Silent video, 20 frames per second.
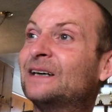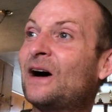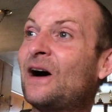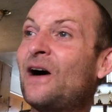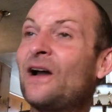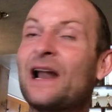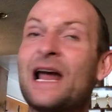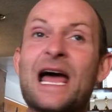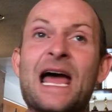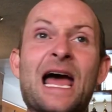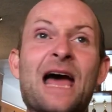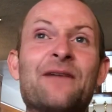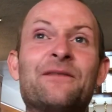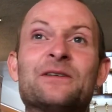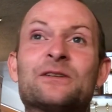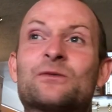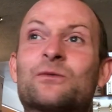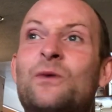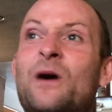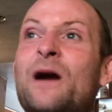All I have
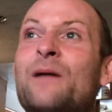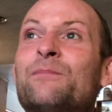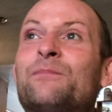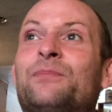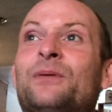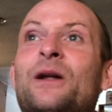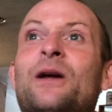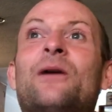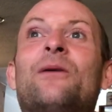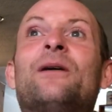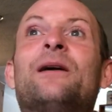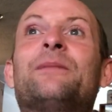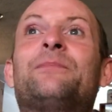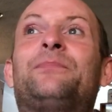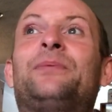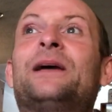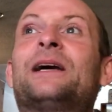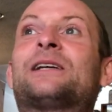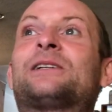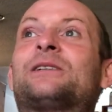is one blurry
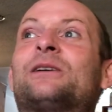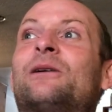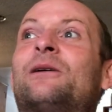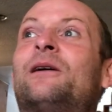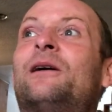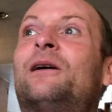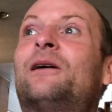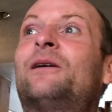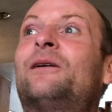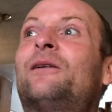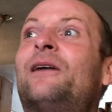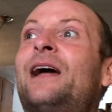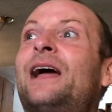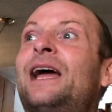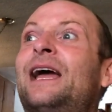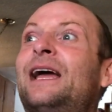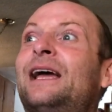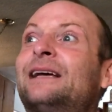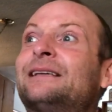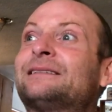picture of her
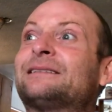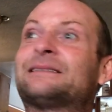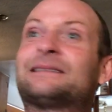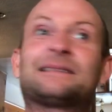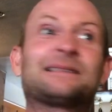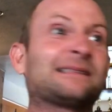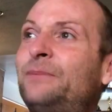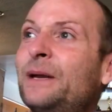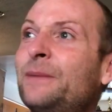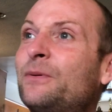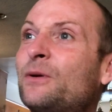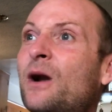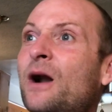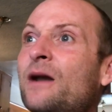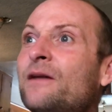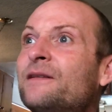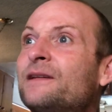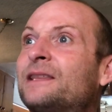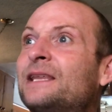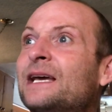ass. People
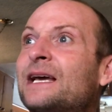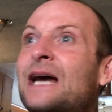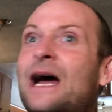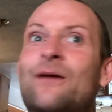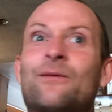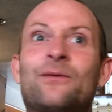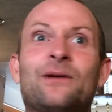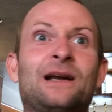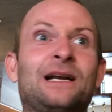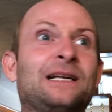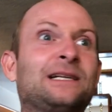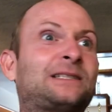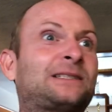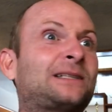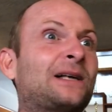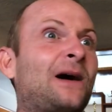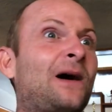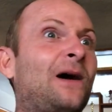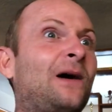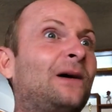don't even think I really
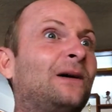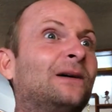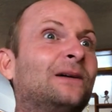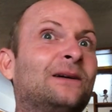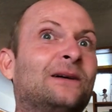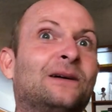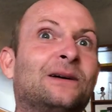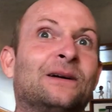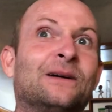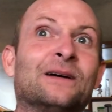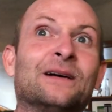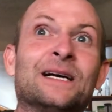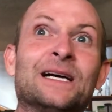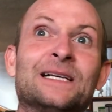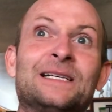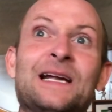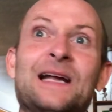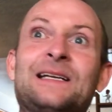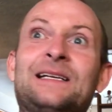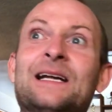saw her.
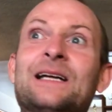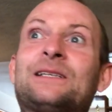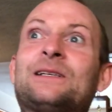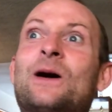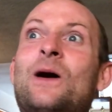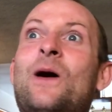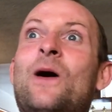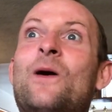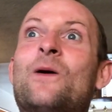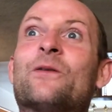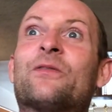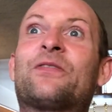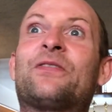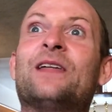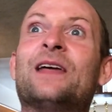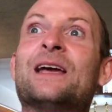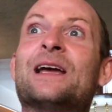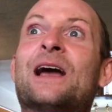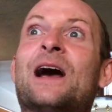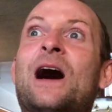They think the whole
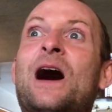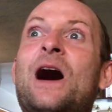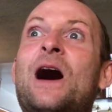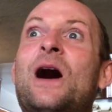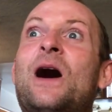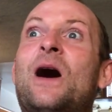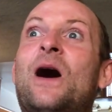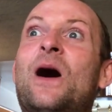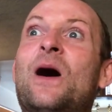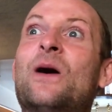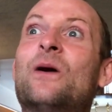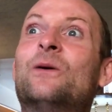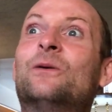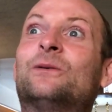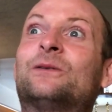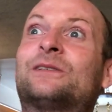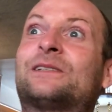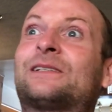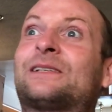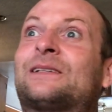thing a
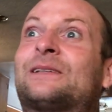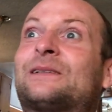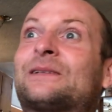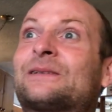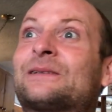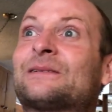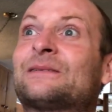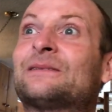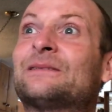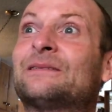hoax.